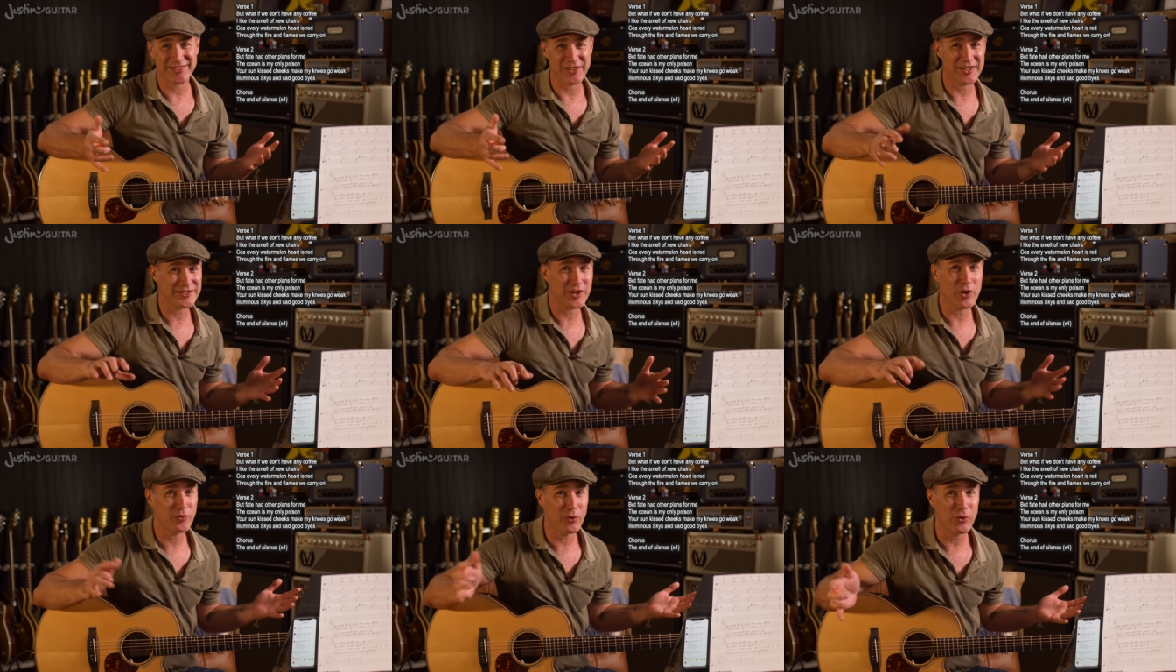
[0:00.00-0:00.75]
So there's
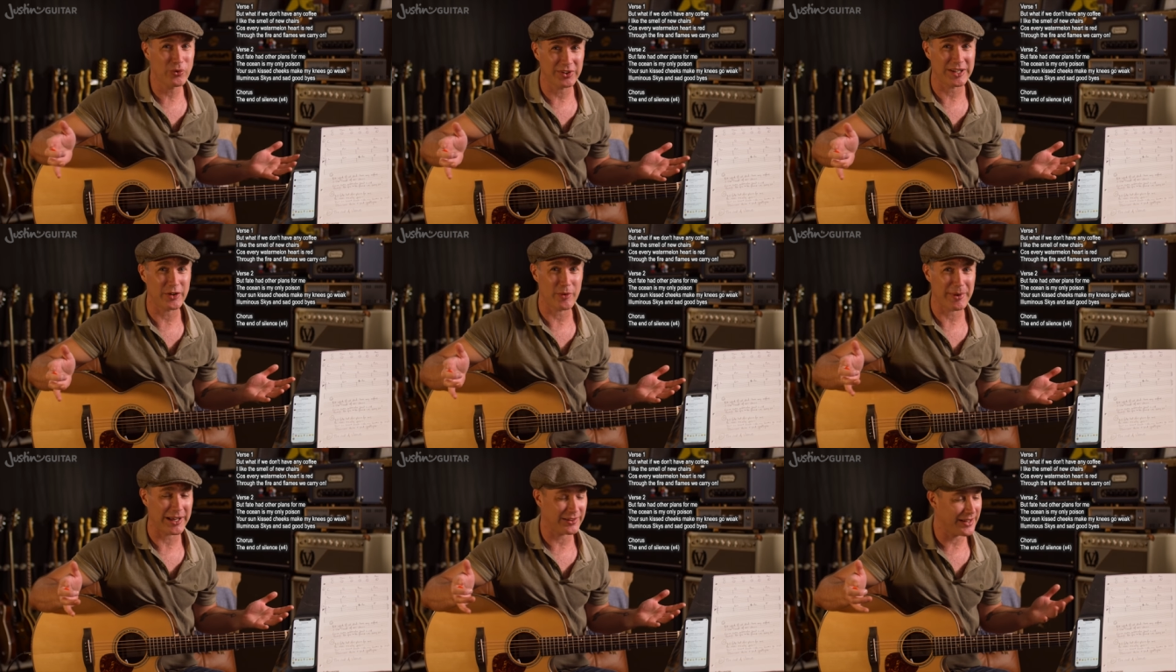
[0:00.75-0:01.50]
no rules here
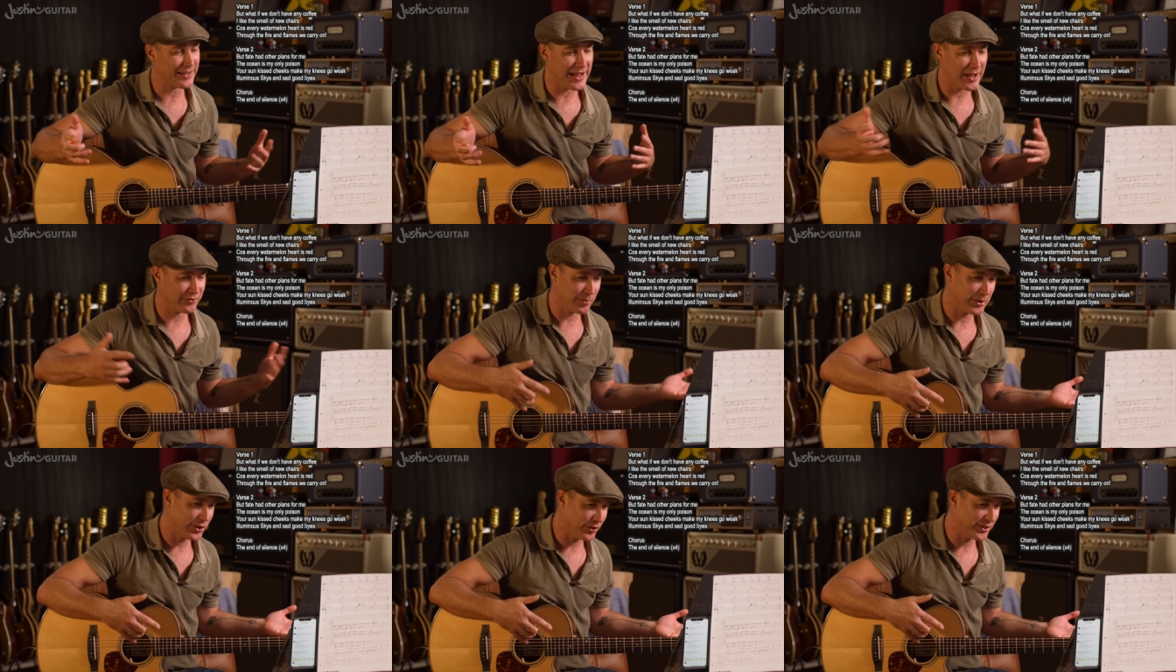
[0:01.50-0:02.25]
about like you have to
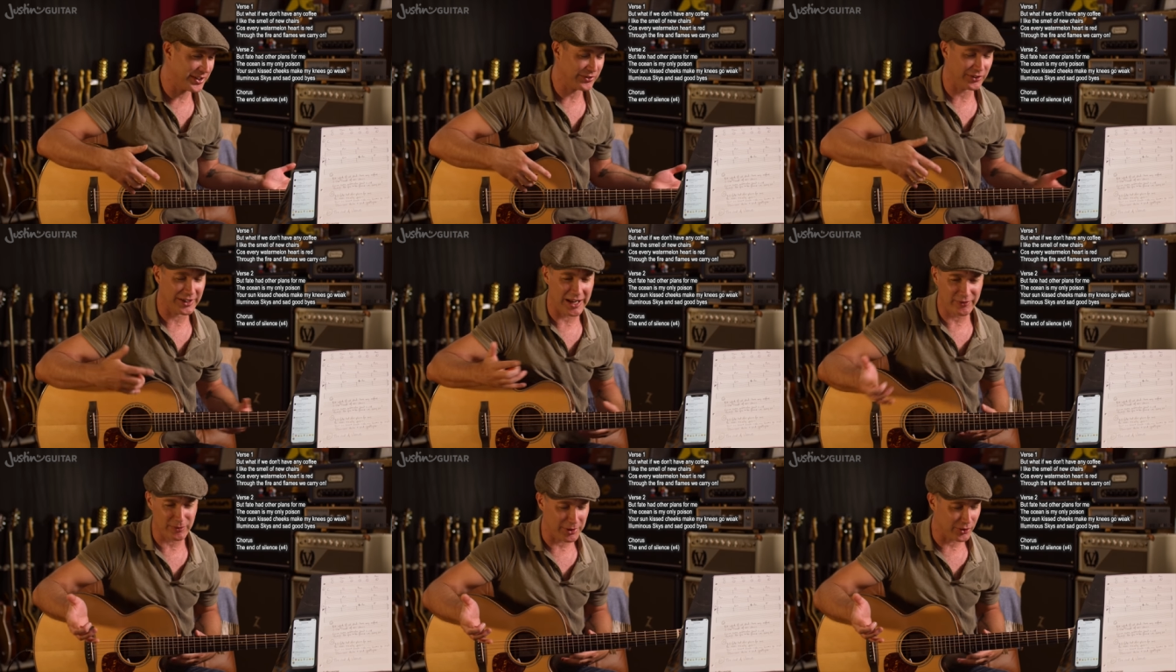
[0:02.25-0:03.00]
be doing this or you
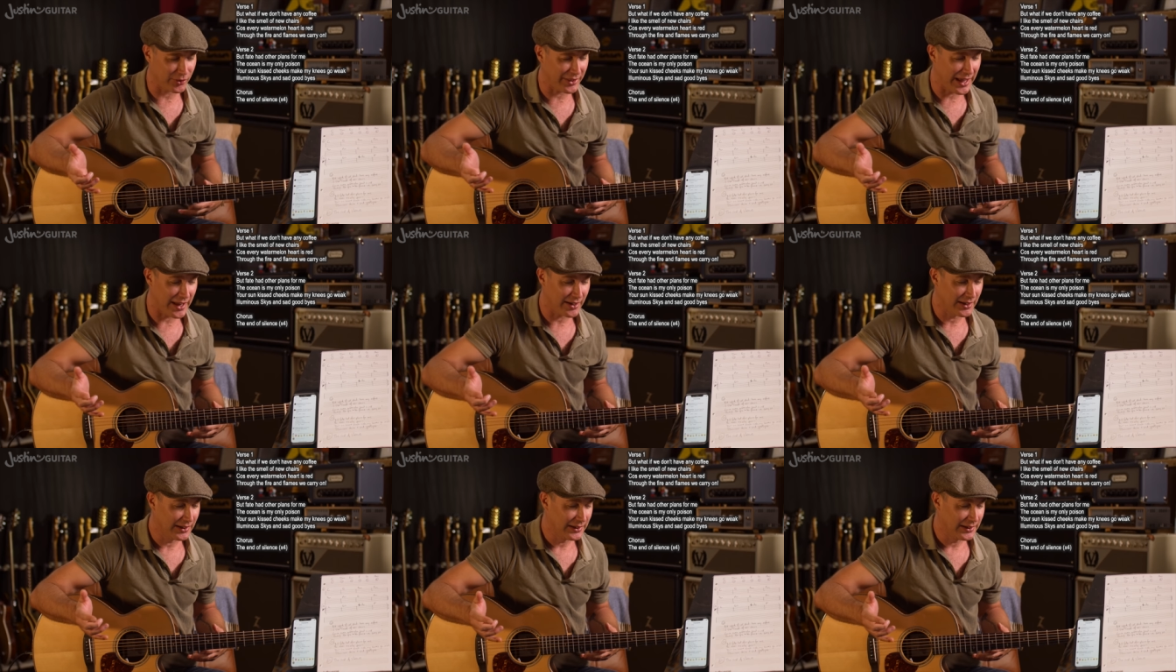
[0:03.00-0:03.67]
have to be doing that.